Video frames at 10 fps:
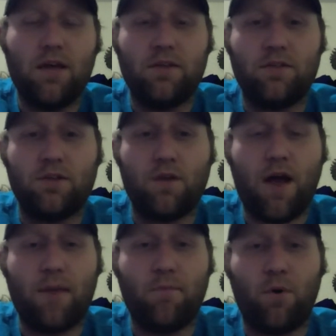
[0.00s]
the
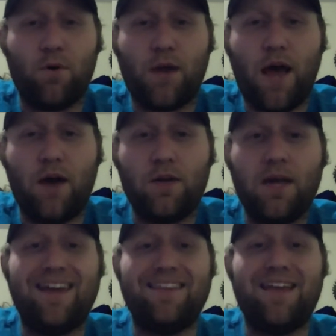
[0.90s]
certifying board went out
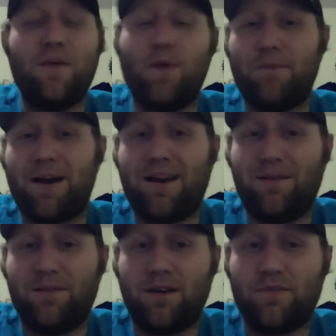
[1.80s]
and they went and bought
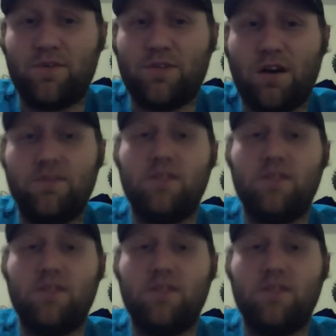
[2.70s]
helmets off the shelf,